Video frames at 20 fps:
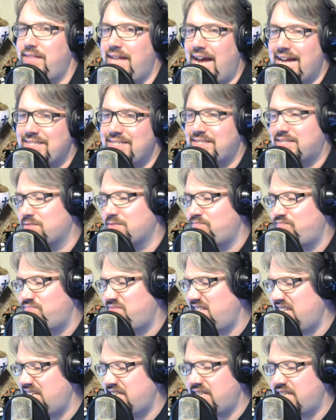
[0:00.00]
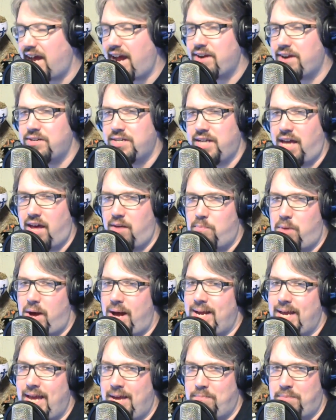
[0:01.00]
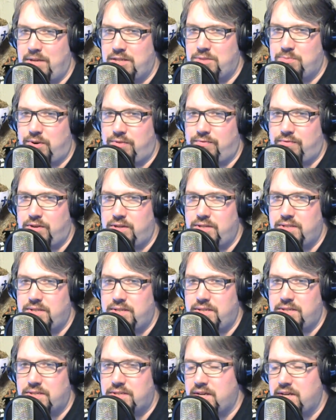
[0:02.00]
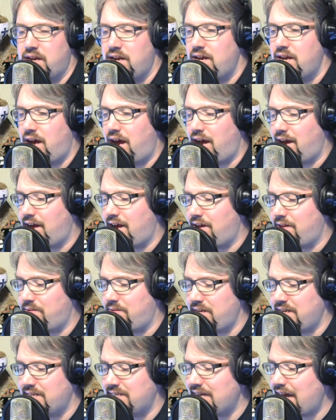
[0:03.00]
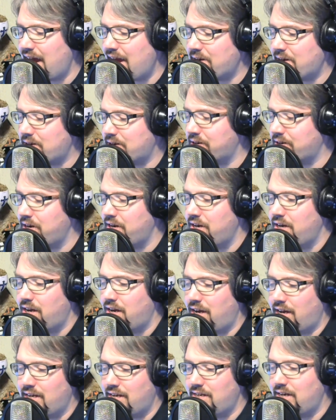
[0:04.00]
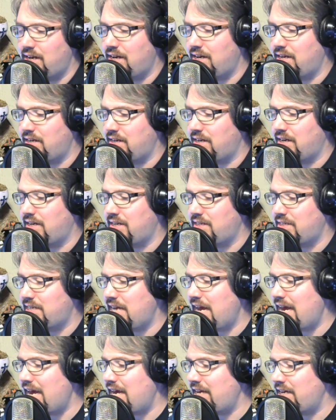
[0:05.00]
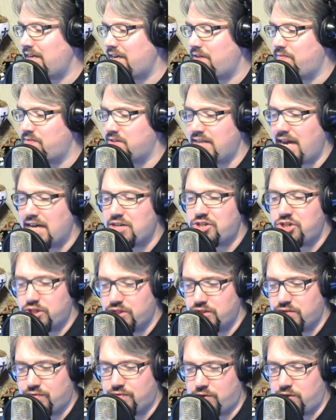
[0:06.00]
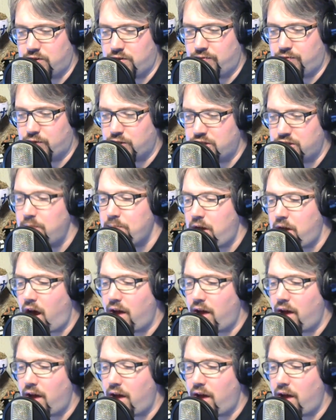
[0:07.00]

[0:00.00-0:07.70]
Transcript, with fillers: That's the entire day of PodCamp Pittsburgh, for instance, uh, the entire uh, uh, uh, day of sessions for for some